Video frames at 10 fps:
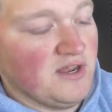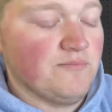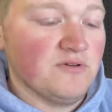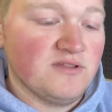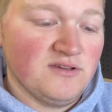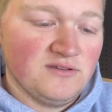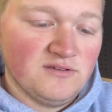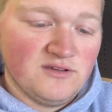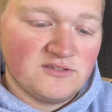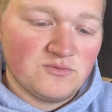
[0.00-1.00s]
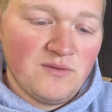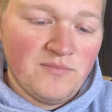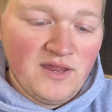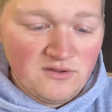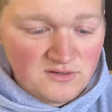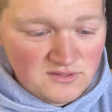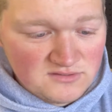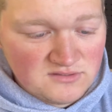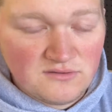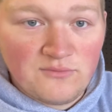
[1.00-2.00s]
with a swim bait hook. This is
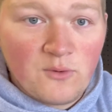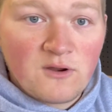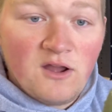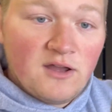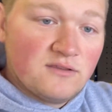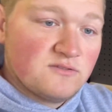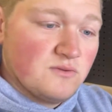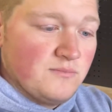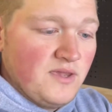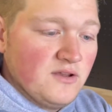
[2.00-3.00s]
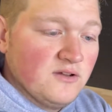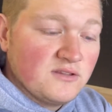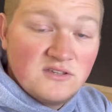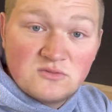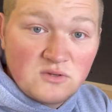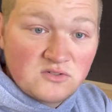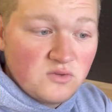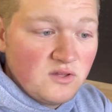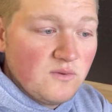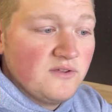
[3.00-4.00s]
a 4-aught swim bait hook. This works really
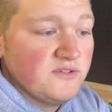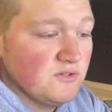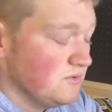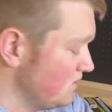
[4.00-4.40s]
well too.